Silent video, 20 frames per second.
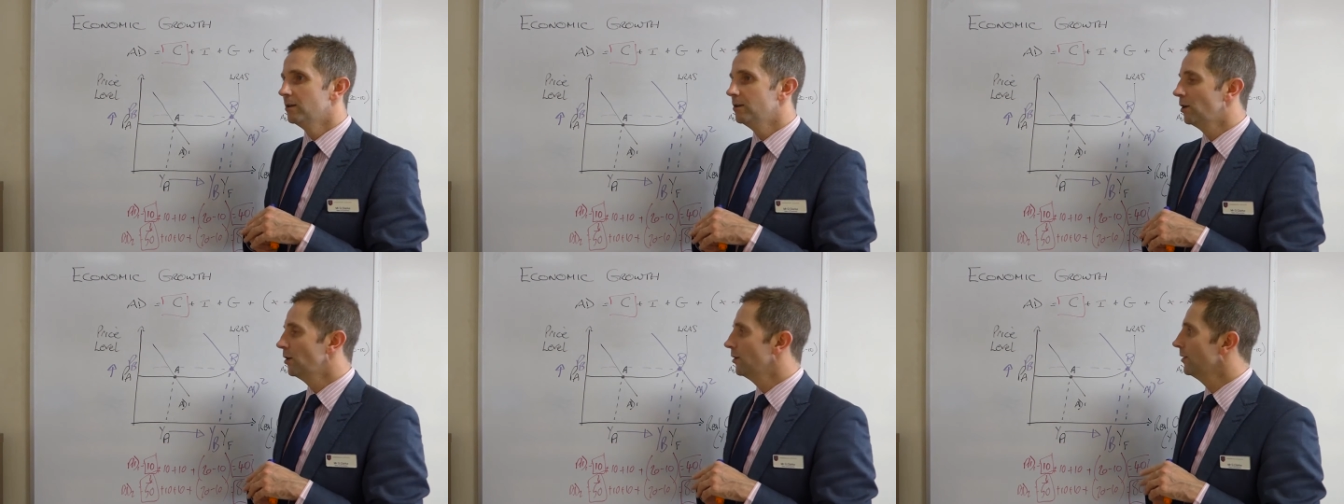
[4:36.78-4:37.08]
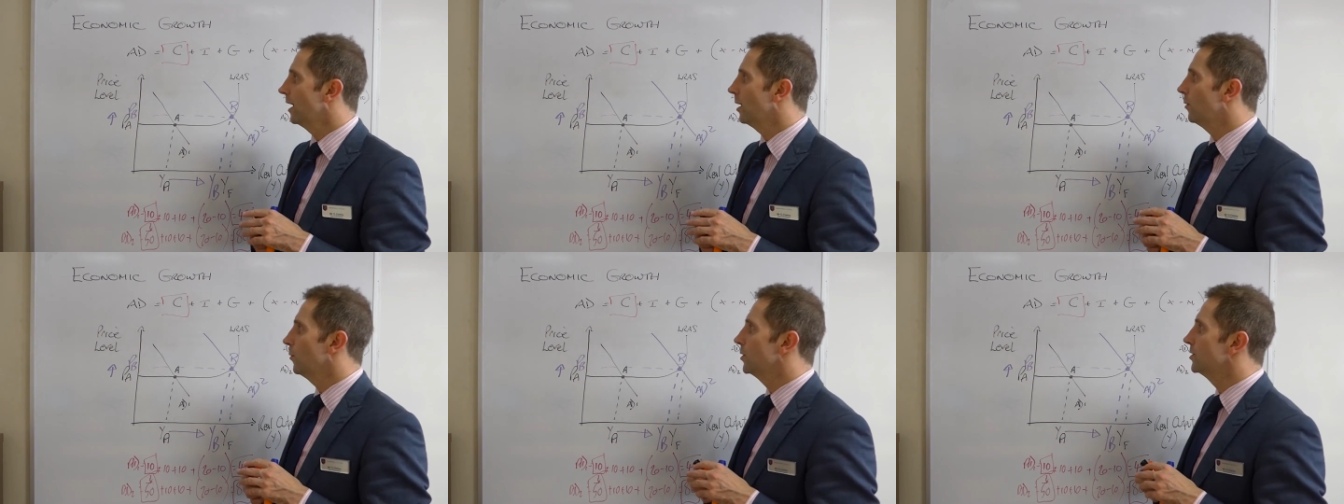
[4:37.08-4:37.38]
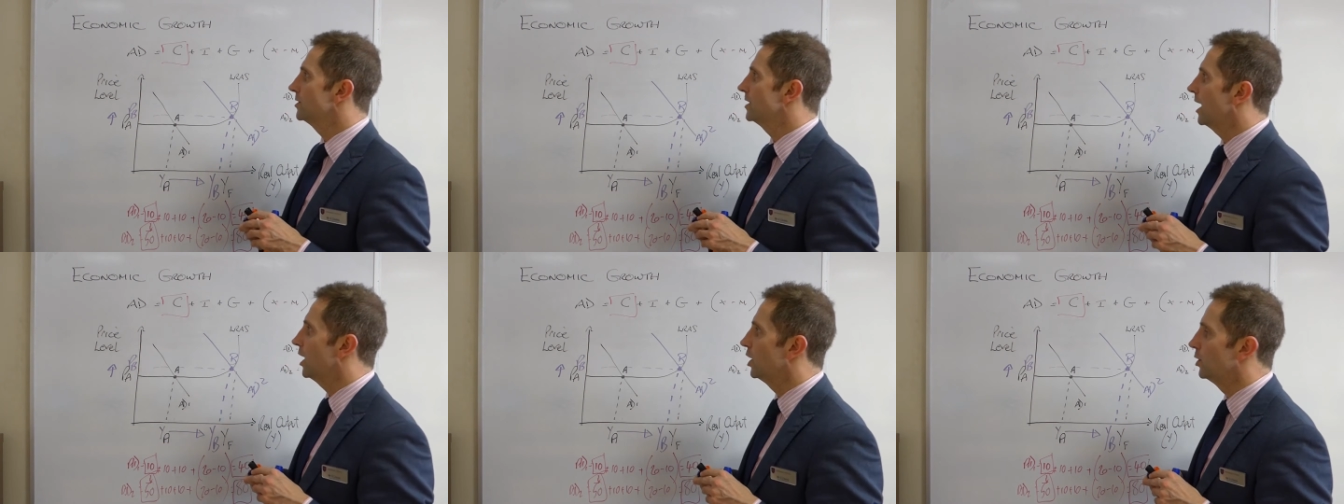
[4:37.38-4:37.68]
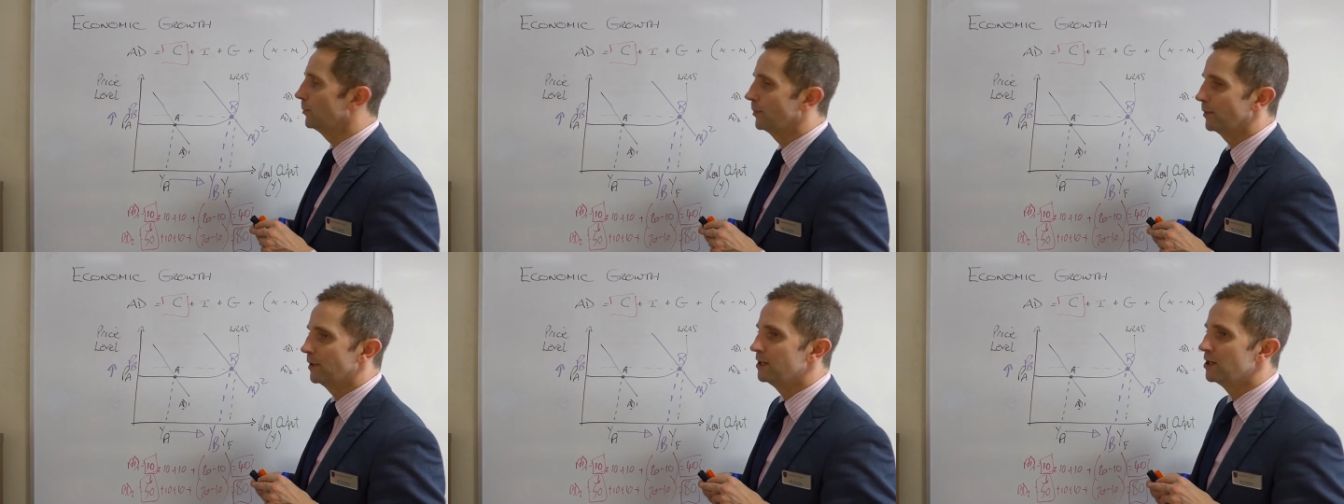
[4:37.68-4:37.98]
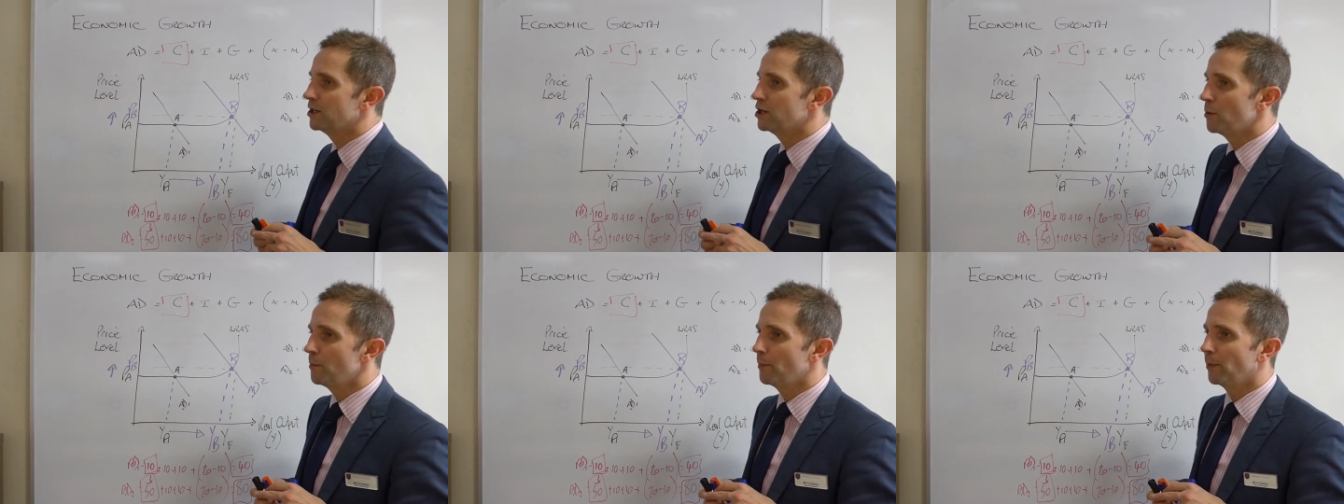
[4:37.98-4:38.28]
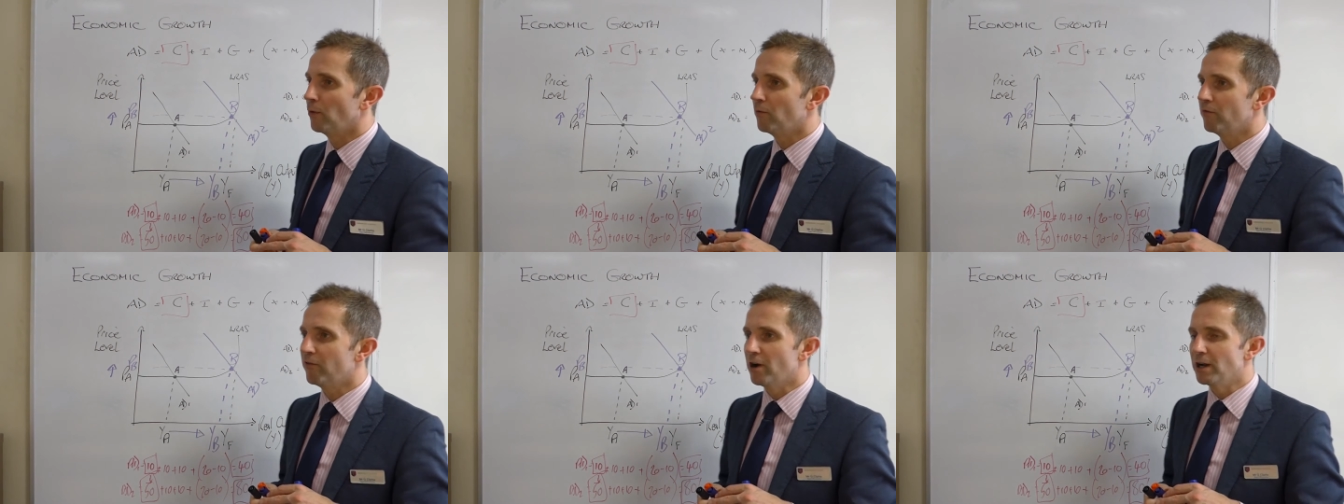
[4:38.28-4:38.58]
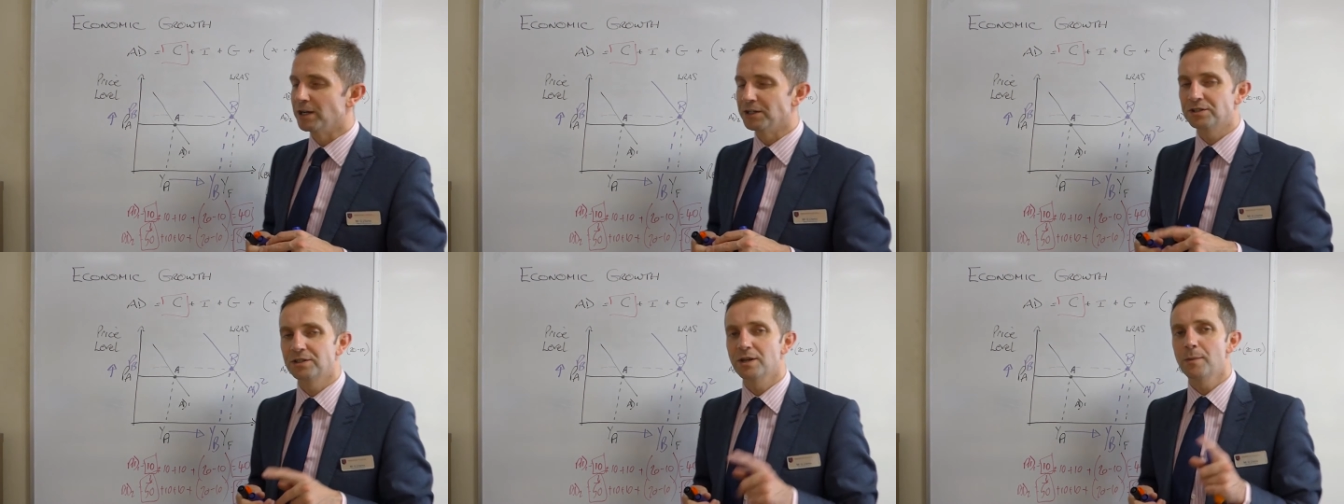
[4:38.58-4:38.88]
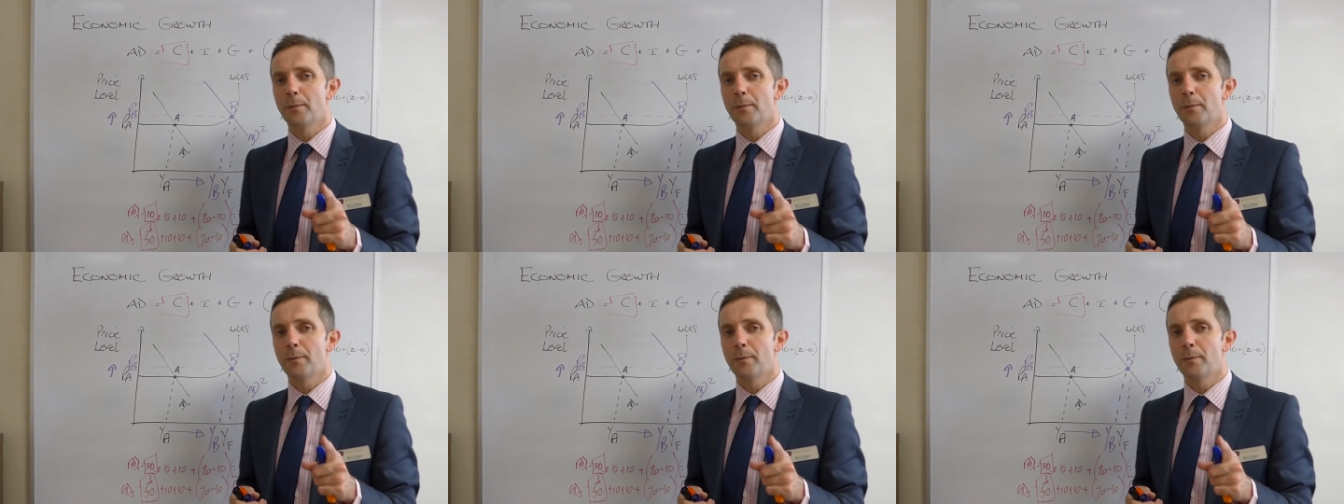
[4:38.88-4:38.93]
Now that would help in a number of ways.